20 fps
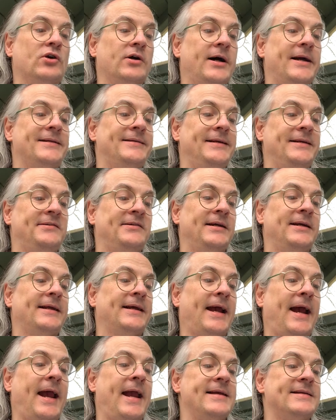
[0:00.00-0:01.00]
guide
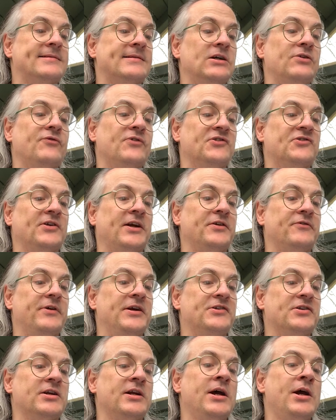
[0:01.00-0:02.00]
detailing a self-contained
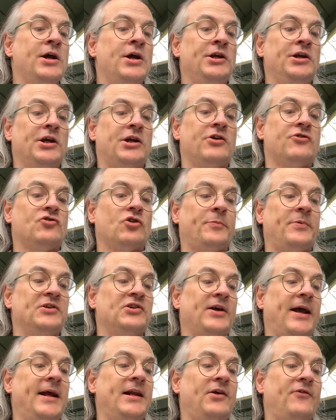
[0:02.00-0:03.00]
region you can drop
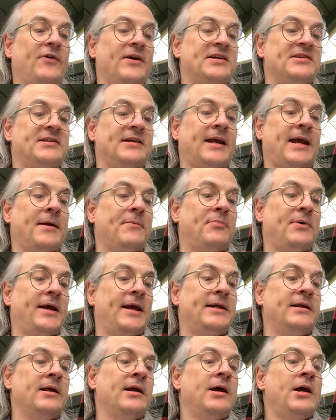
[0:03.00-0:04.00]
into any fantasy
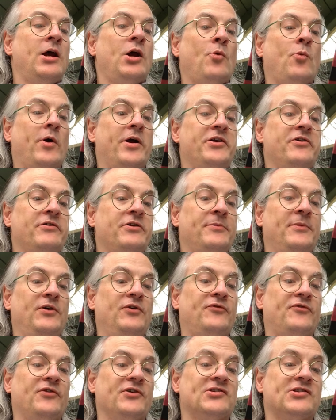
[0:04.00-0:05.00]
campaign when you're in the
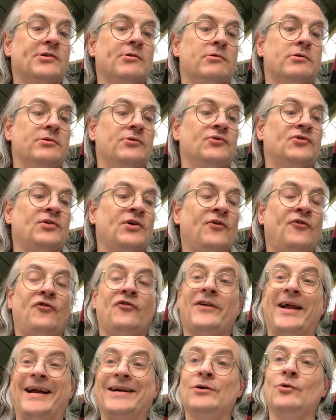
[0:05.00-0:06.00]
mood for squirrels,
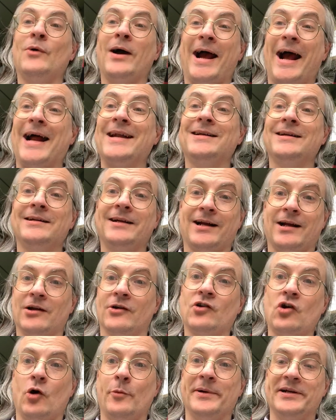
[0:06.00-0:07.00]
flannel, and a
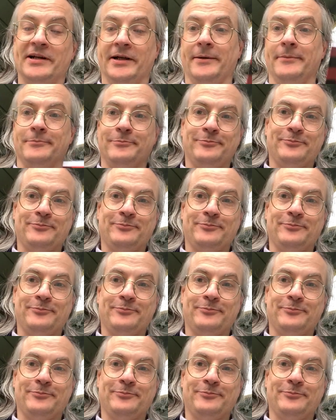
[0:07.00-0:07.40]
little comedy.